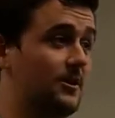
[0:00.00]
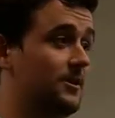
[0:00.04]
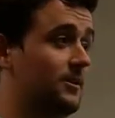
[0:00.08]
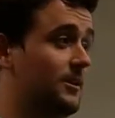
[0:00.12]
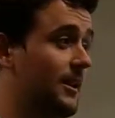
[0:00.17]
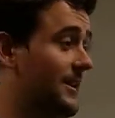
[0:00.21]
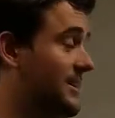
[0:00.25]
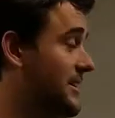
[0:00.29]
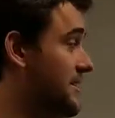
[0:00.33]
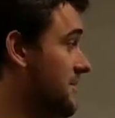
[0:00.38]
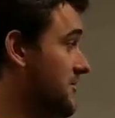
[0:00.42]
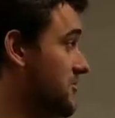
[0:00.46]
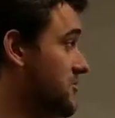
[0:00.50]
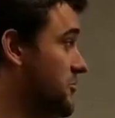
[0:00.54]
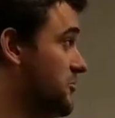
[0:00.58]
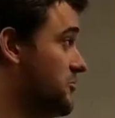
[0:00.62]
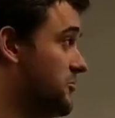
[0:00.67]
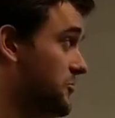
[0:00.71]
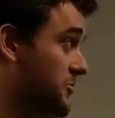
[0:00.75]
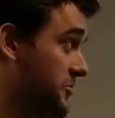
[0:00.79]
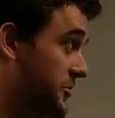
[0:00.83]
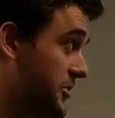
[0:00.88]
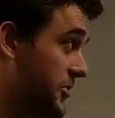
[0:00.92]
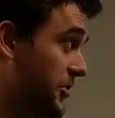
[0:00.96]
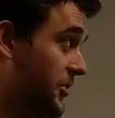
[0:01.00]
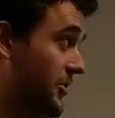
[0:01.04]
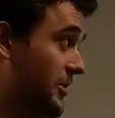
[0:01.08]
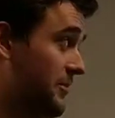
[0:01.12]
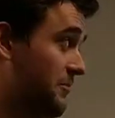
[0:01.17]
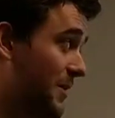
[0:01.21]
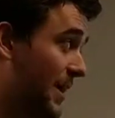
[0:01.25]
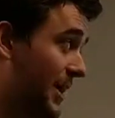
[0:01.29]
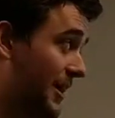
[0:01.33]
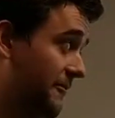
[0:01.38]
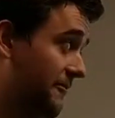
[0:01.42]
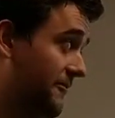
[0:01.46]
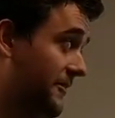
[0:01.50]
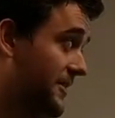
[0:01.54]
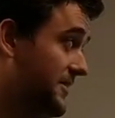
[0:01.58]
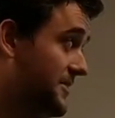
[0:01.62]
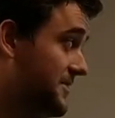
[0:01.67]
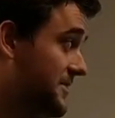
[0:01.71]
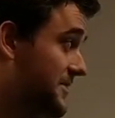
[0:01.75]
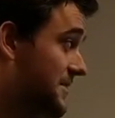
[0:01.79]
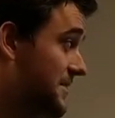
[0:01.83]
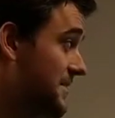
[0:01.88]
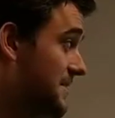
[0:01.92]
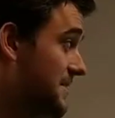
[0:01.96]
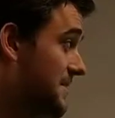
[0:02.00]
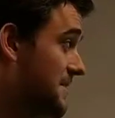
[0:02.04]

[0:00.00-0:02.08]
collecting their Social Security benefits.